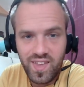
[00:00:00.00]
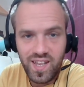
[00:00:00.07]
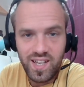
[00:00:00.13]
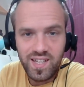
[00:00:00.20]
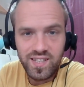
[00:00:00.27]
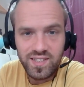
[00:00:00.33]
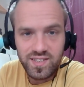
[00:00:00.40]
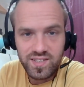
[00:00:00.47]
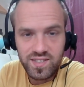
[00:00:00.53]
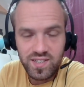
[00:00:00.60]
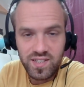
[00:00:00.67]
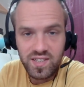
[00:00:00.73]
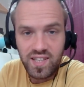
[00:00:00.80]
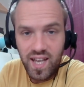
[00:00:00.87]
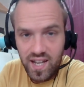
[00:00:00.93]
it's
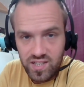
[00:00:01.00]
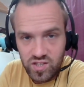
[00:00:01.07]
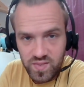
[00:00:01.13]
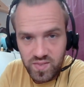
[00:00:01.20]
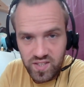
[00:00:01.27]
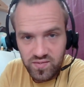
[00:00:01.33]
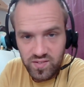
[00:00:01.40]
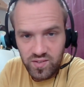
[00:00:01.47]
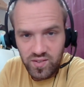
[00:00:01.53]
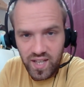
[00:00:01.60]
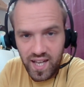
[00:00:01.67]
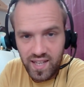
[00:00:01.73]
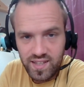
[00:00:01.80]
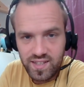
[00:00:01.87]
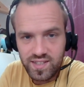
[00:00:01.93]
catch me if you
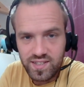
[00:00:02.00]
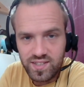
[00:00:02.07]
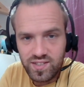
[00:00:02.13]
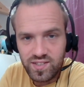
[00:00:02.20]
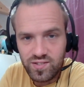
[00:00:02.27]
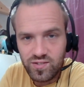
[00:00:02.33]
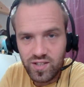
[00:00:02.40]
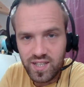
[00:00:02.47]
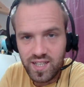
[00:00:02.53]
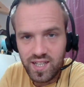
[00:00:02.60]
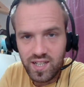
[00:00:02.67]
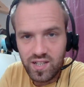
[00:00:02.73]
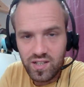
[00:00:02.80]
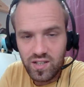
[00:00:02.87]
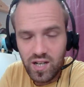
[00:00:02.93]
can right
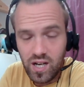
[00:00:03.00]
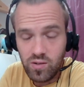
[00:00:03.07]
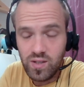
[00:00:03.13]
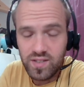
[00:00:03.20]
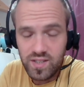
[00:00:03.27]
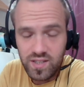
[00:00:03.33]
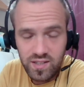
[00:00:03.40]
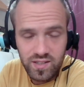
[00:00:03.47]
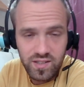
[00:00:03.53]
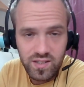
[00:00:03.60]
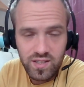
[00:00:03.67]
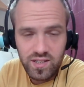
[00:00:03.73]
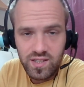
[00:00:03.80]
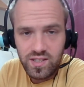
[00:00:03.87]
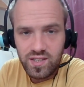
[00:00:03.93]
now. However,
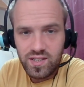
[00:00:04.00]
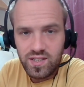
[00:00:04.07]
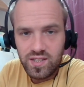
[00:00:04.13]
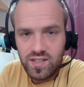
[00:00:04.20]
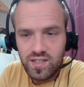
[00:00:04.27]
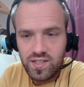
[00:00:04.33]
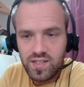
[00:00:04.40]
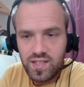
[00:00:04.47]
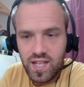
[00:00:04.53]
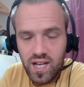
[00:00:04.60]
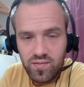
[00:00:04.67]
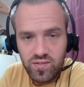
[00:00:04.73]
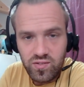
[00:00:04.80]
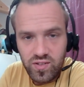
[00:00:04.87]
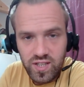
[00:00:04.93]
they
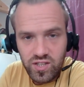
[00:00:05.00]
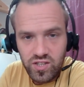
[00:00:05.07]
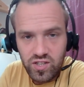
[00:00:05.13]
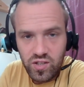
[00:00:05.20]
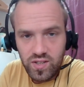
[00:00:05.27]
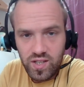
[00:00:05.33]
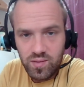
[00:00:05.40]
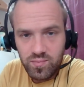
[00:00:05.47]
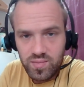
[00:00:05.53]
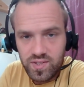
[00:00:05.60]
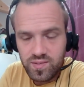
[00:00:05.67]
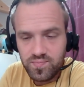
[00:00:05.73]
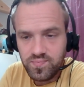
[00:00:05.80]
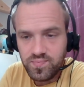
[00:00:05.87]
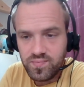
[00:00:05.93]
have already shown up
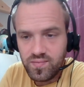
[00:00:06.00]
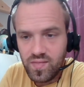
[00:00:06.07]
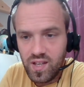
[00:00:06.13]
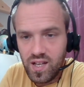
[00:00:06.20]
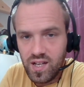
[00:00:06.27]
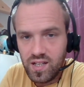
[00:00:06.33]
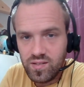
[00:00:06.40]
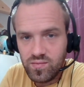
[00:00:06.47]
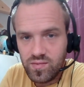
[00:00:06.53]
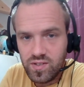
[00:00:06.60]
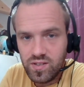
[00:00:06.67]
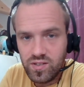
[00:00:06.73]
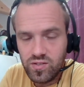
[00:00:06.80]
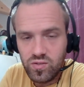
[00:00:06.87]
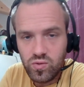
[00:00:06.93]
at
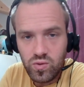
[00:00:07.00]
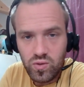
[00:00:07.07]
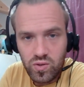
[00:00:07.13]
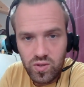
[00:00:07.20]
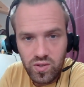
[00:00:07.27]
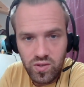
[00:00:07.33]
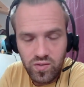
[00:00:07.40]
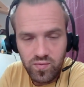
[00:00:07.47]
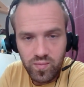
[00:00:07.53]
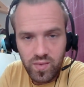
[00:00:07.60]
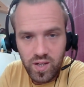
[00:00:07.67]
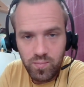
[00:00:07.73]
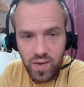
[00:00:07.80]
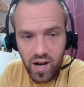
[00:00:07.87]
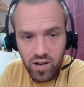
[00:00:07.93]
the door of my
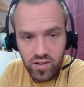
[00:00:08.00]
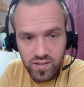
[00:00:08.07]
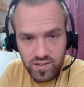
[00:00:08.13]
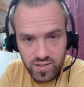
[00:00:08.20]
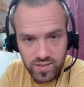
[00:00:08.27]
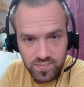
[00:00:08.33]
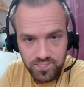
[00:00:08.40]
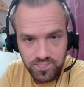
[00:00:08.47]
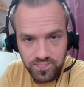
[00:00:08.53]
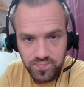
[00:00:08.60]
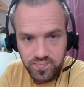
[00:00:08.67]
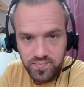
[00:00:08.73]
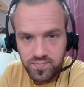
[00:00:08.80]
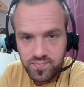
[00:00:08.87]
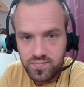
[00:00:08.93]
parents,
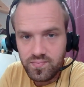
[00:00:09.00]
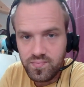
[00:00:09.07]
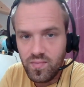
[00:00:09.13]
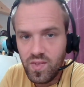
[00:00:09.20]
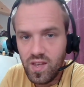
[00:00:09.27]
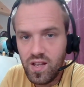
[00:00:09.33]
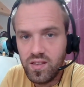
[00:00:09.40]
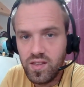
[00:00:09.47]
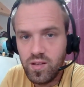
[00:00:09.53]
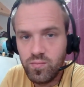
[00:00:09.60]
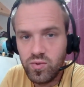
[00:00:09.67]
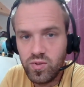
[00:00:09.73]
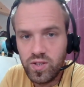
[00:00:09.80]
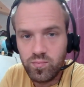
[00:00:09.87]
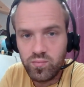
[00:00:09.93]
and they're
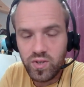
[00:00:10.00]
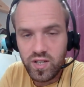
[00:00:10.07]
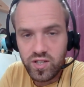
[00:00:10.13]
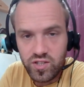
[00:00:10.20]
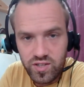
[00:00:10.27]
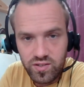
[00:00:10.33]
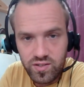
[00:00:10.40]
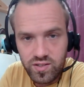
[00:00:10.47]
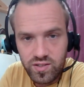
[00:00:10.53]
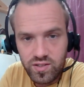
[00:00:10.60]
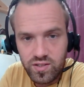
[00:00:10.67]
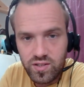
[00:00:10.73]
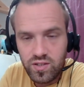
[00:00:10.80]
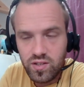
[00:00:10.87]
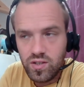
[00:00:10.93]
putting pressure
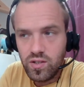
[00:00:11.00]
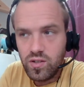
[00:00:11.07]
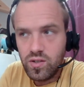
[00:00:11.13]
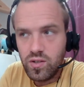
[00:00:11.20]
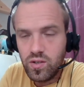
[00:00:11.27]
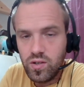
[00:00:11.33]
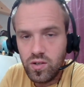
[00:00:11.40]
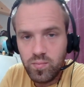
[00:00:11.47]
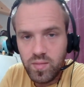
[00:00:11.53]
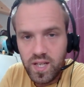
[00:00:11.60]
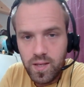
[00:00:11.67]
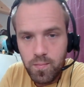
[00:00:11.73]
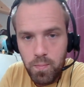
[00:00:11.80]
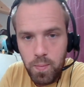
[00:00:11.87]
on me,